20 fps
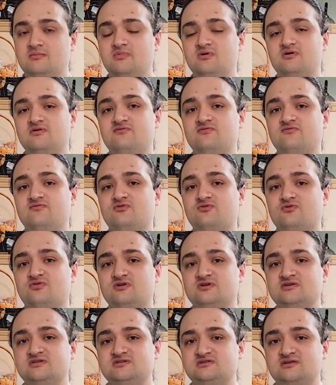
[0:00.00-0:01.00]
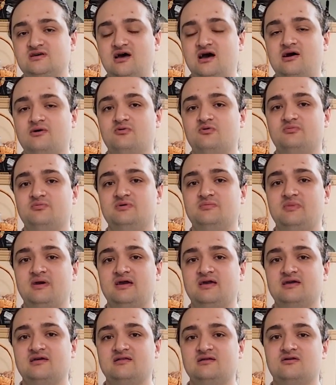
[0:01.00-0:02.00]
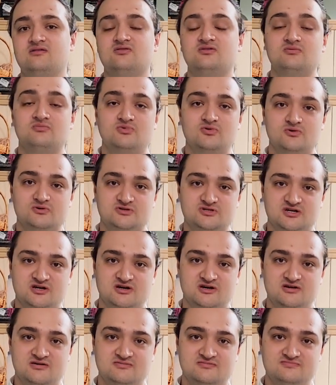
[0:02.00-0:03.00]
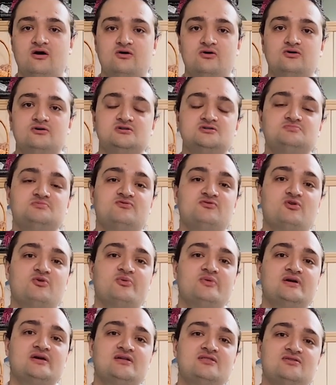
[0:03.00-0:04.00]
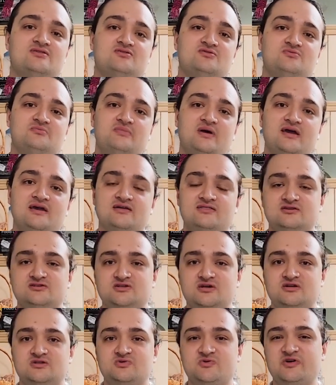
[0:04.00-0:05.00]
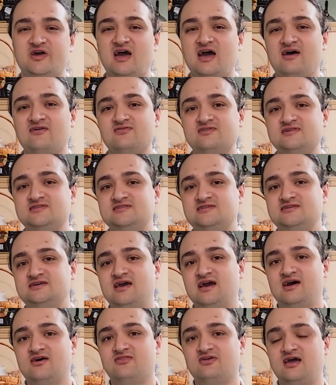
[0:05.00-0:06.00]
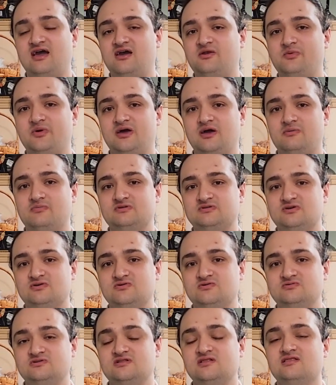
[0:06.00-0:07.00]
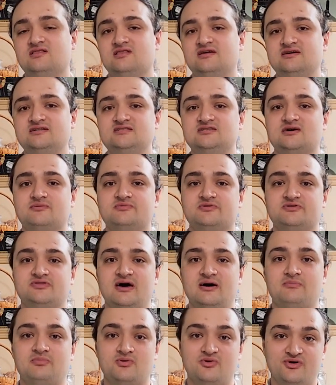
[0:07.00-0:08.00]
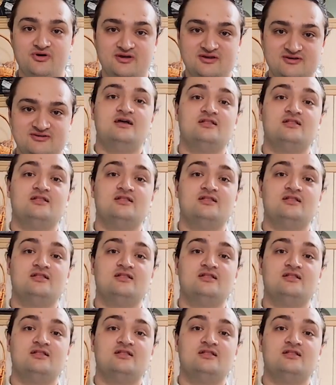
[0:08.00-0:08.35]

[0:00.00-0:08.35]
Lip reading: But for this, I will be making the Bullshot. Of course, before we get to making the drinks, we have to see how the anime episode leads up to that point.